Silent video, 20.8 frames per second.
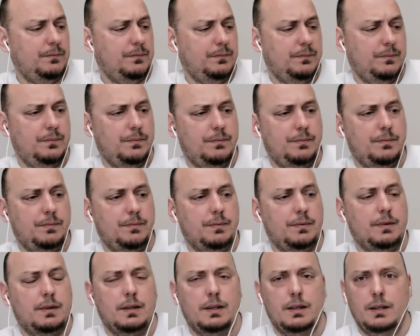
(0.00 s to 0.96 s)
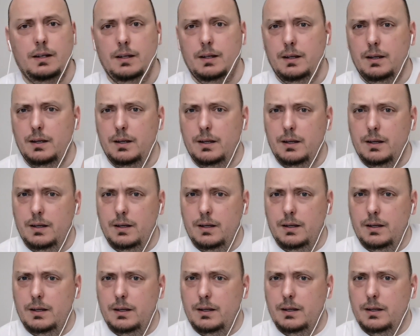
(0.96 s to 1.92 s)

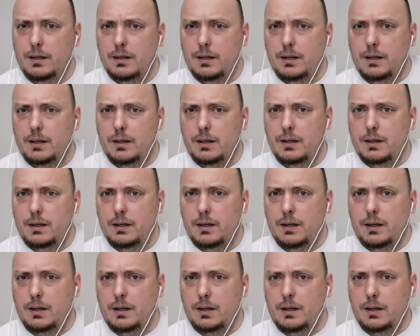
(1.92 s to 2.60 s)
Nobody speaks.